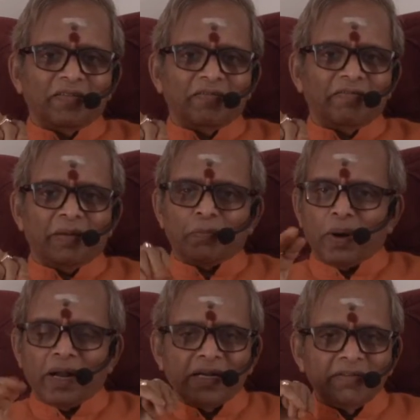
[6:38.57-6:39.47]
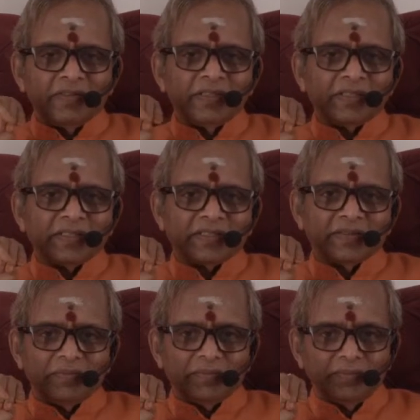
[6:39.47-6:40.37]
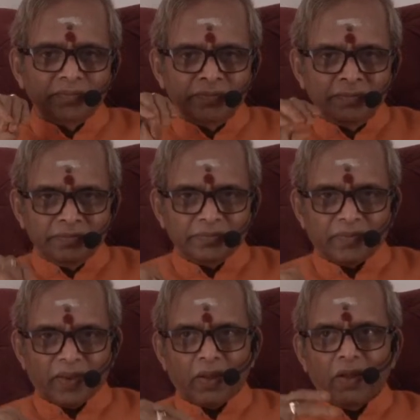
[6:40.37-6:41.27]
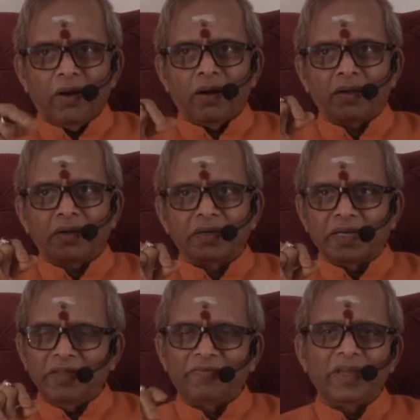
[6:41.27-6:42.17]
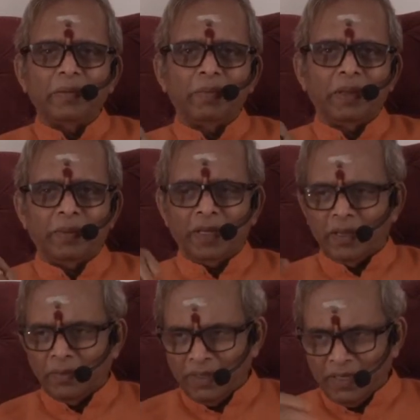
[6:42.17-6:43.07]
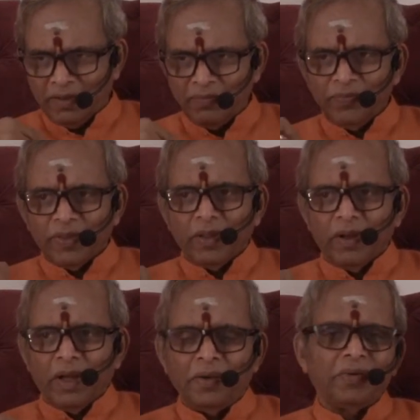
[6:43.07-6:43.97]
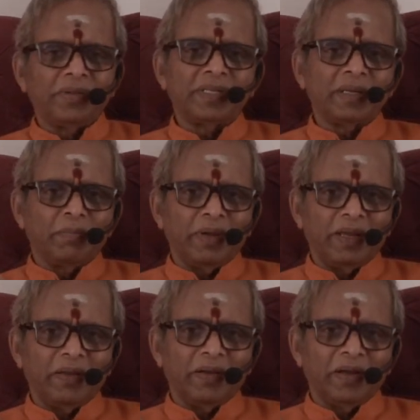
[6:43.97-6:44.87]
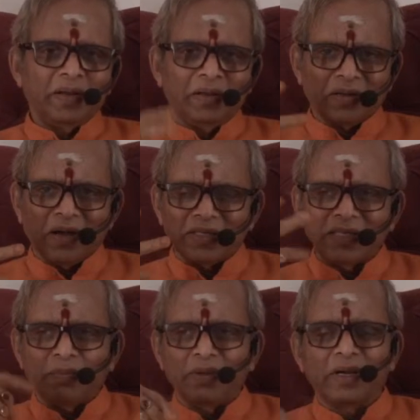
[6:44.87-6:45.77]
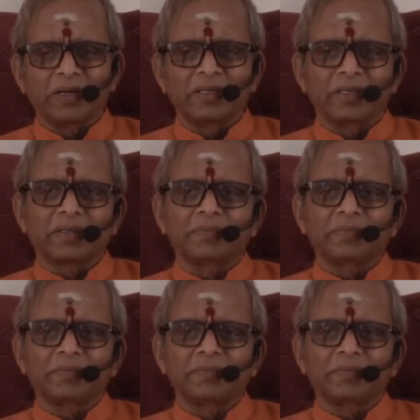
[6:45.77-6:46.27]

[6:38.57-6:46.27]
and Pandavas are defaming me, undressing me and causing me hurt,